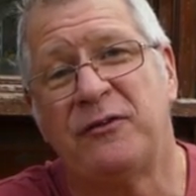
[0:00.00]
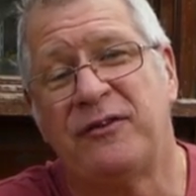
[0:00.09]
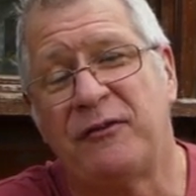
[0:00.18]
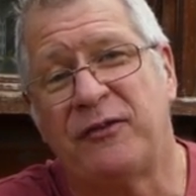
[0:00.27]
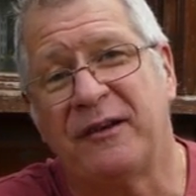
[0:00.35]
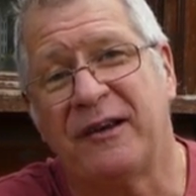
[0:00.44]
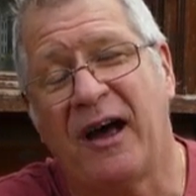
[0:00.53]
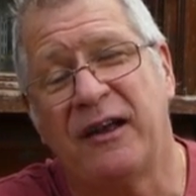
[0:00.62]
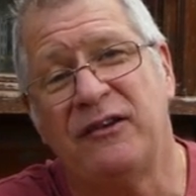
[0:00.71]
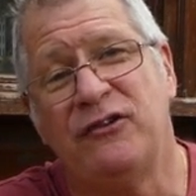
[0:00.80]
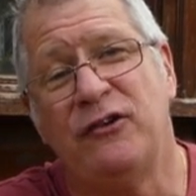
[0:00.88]
different
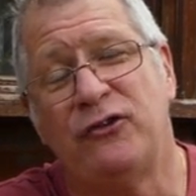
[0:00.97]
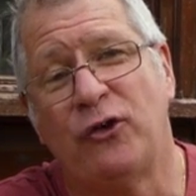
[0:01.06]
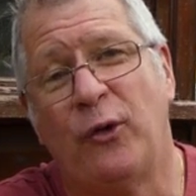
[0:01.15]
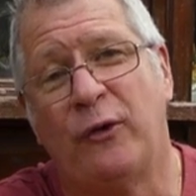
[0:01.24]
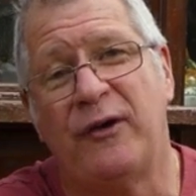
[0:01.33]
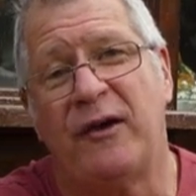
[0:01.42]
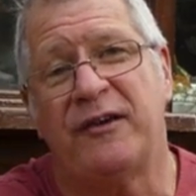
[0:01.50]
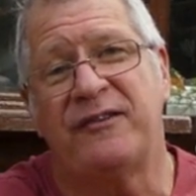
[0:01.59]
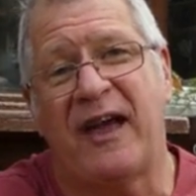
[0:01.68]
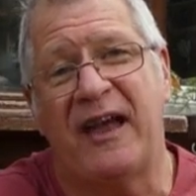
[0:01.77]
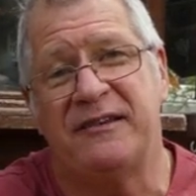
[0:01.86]
cuttings you saw at various
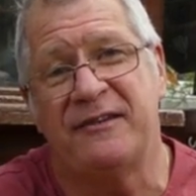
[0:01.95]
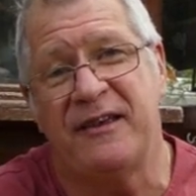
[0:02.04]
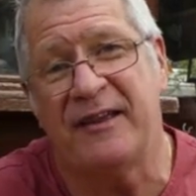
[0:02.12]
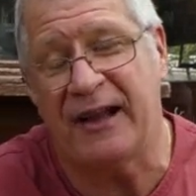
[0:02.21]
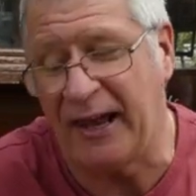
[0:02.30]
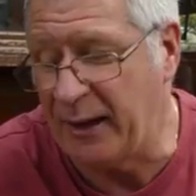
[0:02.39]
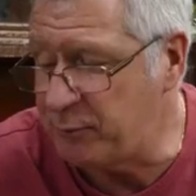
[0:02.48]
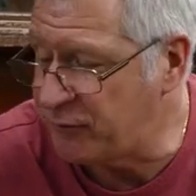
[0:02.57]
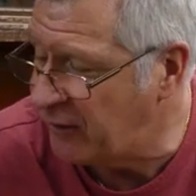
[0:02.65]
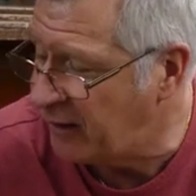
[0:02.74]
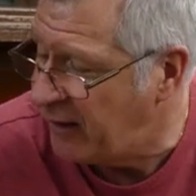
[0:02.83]
stages in the
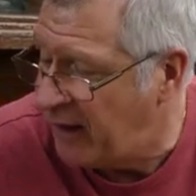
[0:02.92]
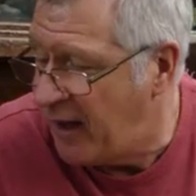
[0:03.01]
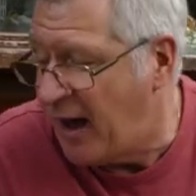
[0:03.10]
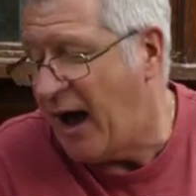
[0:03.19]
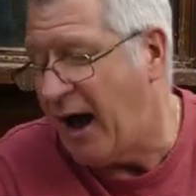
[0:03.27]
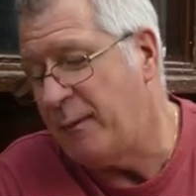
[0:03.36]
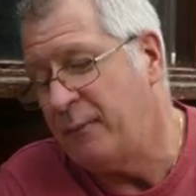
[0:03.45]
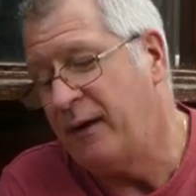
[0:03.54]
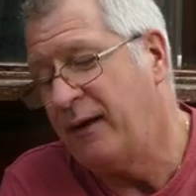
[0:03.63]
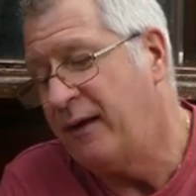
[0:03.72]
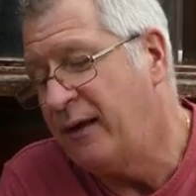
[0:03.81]
clips,
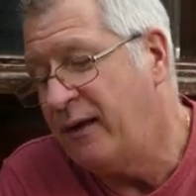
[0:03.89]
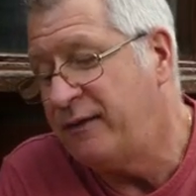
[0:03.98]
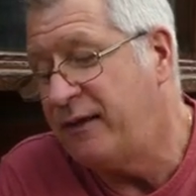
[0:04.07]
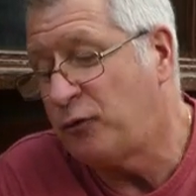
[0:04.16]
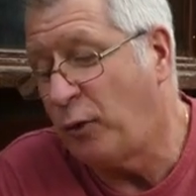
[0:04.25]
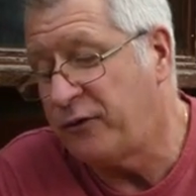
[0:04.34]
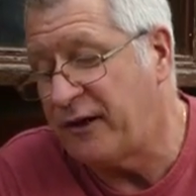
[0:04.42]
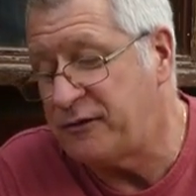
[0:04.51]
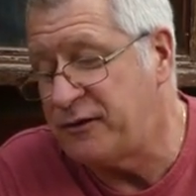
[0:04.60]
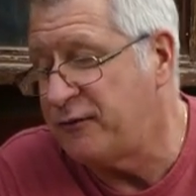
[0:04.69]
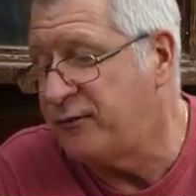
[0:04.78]
this was
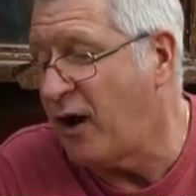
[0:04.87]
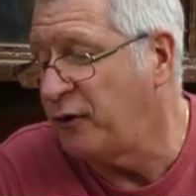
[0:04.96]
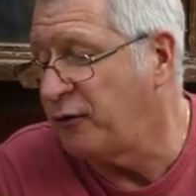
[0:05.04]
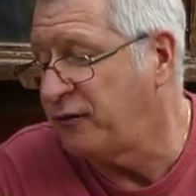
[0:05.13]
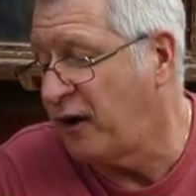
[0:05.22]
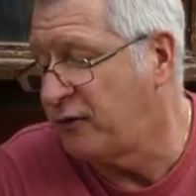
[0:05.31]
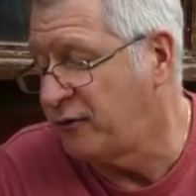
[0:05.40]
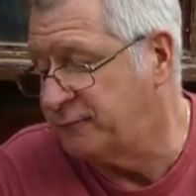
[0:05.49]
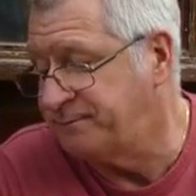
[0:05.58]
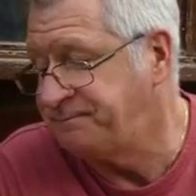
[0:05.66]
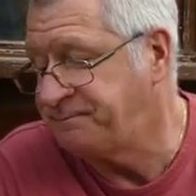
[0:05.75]
actually the final total.